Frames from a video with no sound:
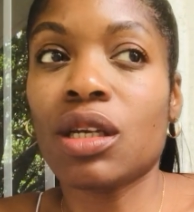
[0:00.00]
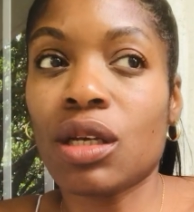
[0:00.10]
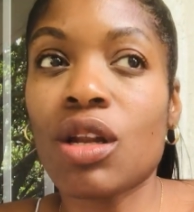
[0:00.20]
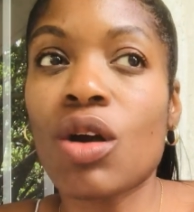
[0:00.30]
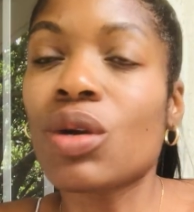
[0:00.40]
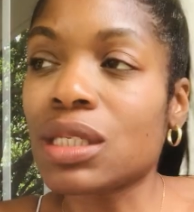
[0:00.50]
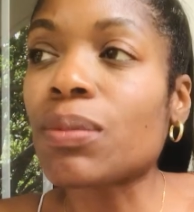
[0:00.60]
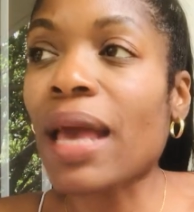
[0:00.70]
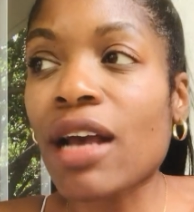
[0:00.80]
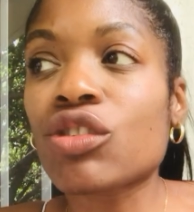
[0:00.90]
You know, it's
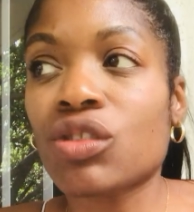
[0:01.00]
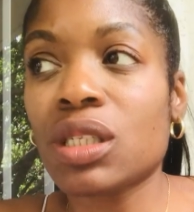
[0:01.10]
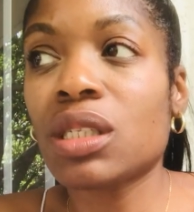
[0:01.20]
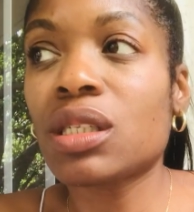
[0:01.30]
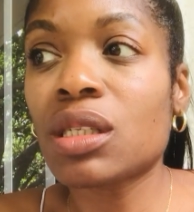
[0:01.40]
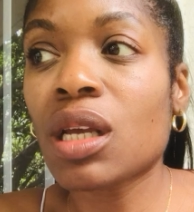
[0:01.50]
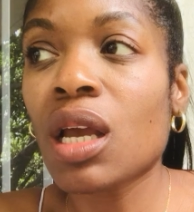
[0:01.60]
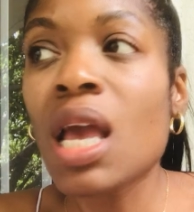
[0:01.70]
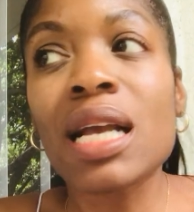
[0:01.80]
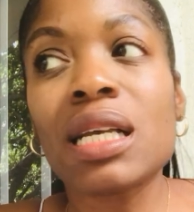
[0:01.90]
boundaries.
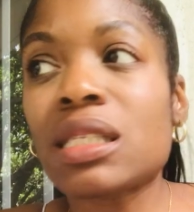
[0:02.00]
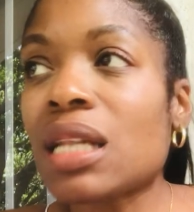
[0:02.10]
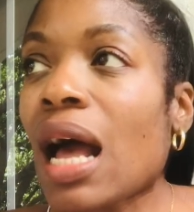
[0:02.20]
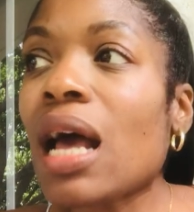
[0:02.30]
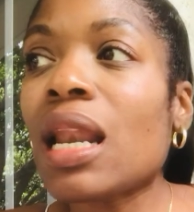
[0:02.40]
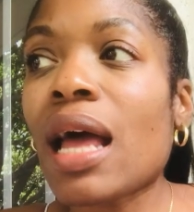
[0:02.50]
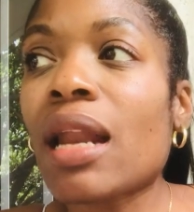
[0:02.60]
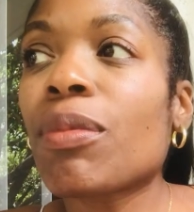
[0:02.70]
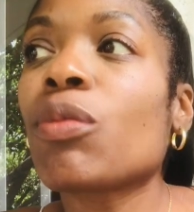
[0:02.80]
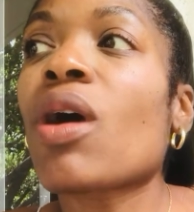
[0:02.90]
Because not a
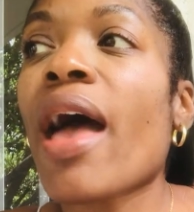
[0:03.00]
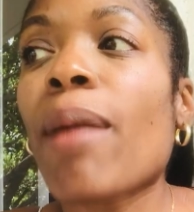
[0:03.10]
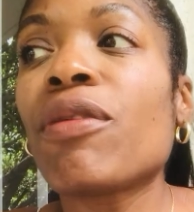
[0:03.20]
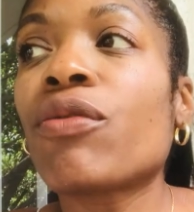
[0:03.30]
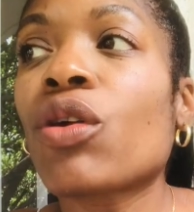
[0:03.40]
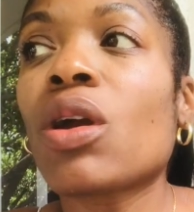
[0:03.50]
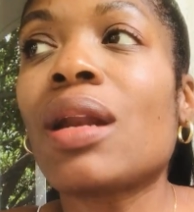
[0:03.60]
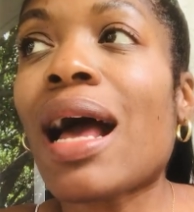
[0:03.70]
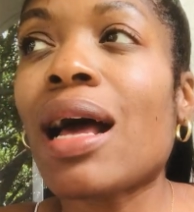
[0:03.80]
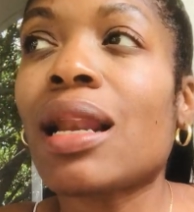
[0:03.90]
lot of people are happy for you.
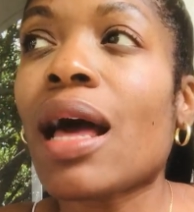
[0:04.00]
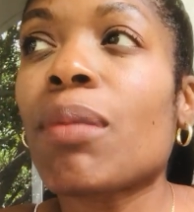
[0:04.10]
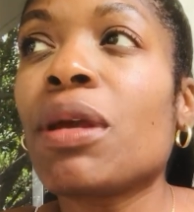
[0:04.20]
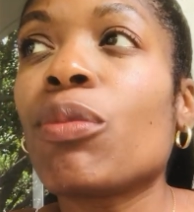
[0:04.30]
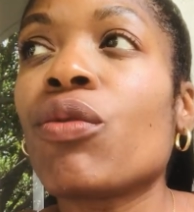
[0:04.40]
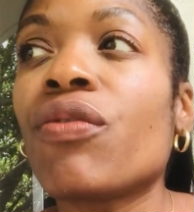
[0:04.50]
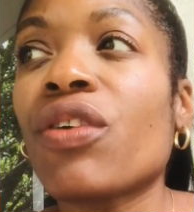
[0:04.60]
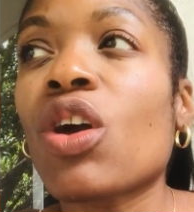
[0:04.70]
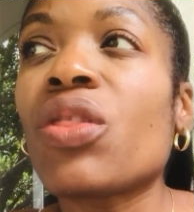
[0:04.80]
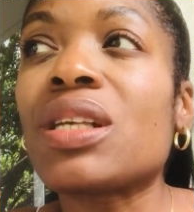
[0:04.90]
Not a lot of people
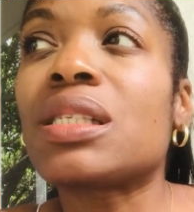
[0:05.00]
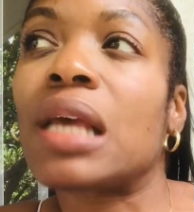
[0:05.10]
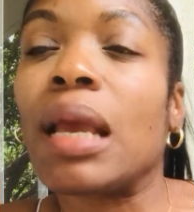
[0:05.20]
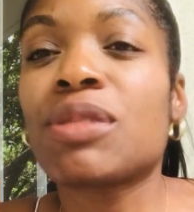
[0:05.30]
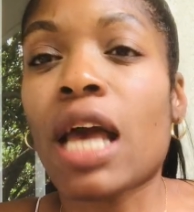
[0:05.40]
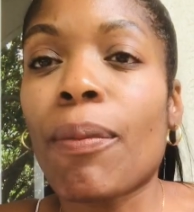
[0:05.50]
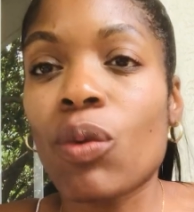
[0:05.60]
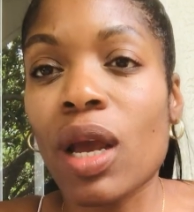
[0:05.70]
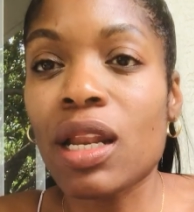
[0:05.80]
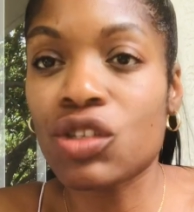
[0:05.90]
feel the same type of
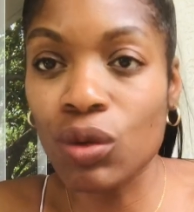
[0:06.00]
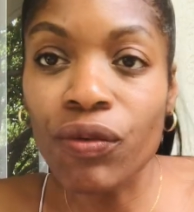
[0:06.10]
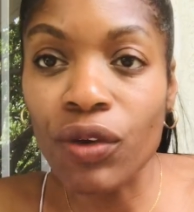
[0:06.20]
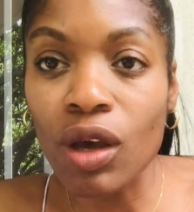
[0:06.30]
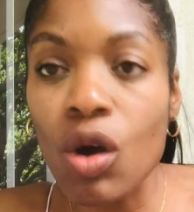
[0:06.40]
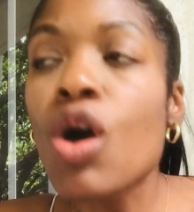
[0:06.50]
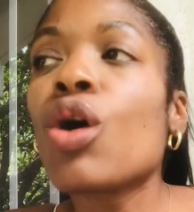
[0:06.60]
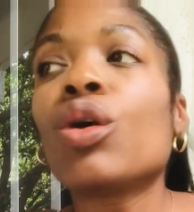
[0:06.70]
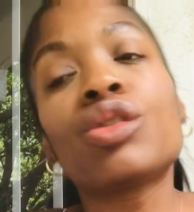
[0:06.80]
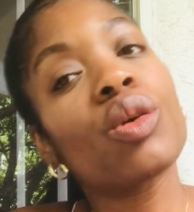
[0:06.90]
way that you feel
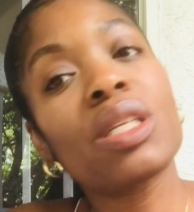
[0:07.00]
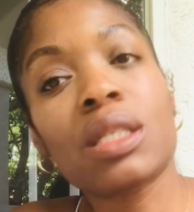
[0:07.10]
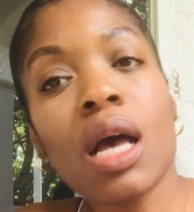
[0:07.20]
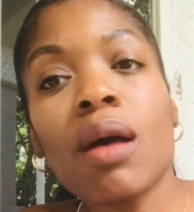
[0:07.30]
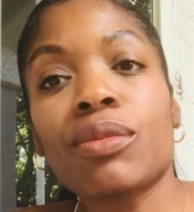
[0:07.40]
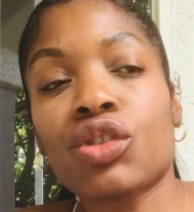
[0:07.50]
towards them.